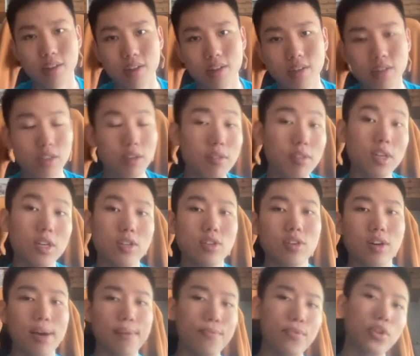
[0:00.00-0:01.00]
So there you
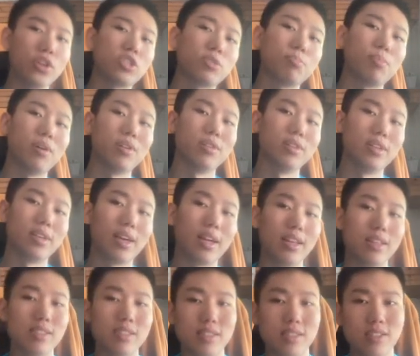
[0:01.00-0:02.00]
go, I finished modeling and
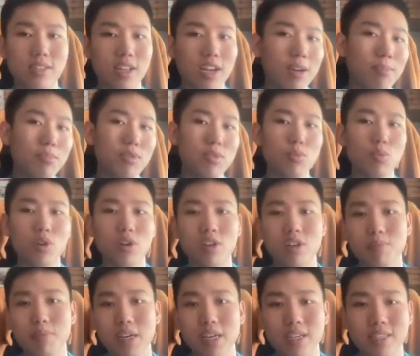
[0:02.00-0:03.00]
it's time to work
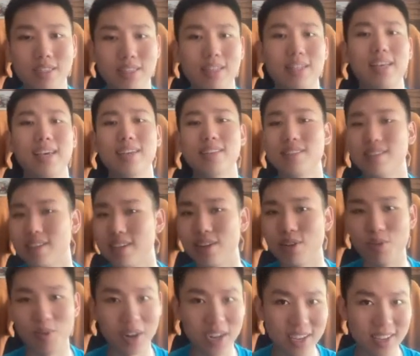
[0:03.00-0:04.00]
on my extended essay,
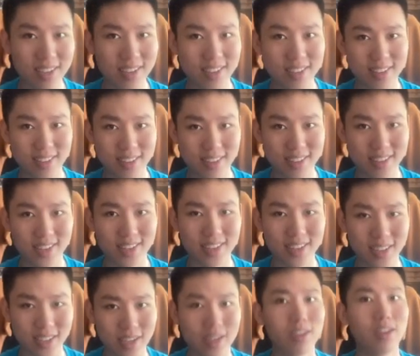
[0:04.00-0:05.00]
right?
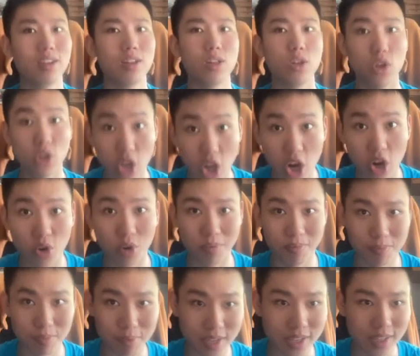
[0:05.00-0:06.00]
No,
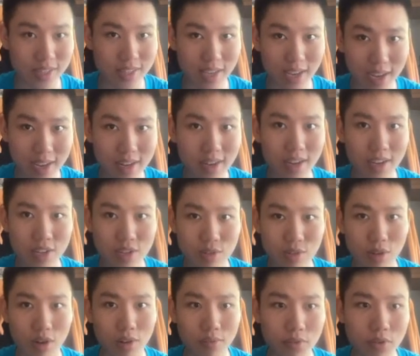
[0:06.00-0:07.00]
because I like
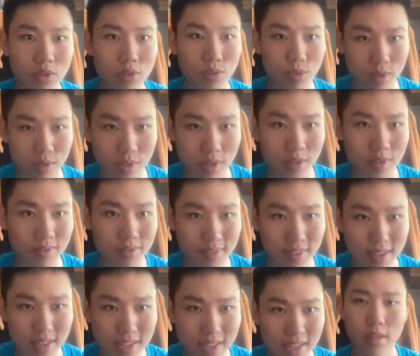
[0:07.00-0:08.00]
to overdo stuff.
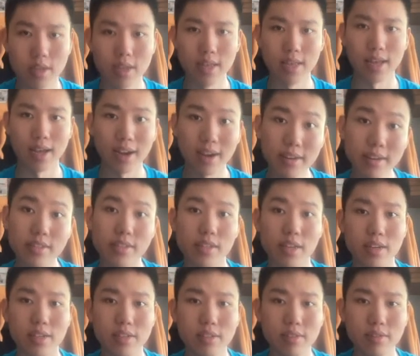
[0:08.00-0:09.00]
I
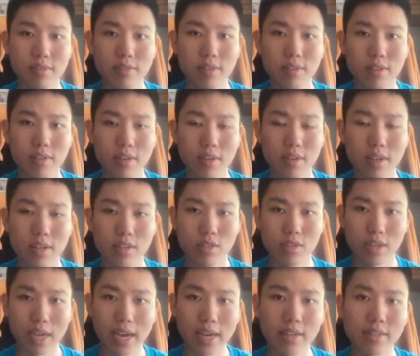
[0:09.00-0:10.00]
decided
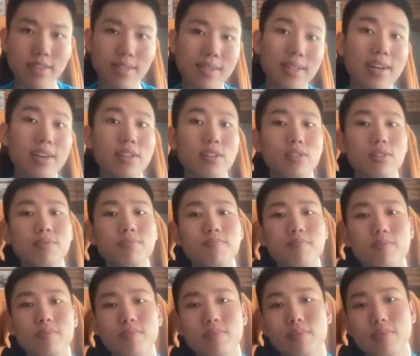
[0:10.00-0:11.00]
to add a slider
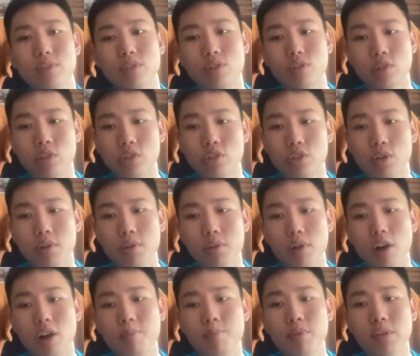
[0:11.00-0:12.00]
to control the
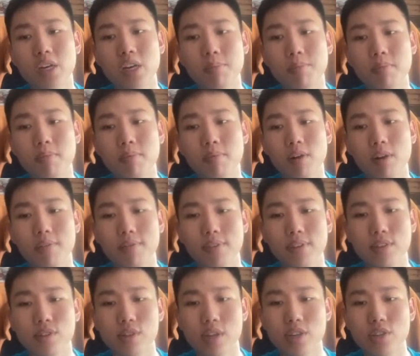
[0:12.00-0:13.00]
RPM of
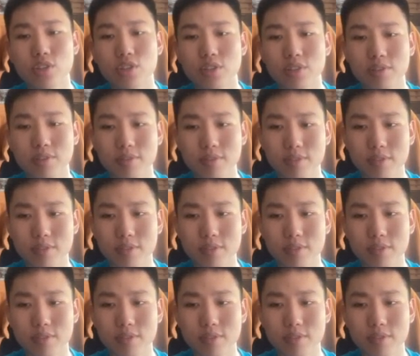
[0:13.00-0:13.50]
this engine.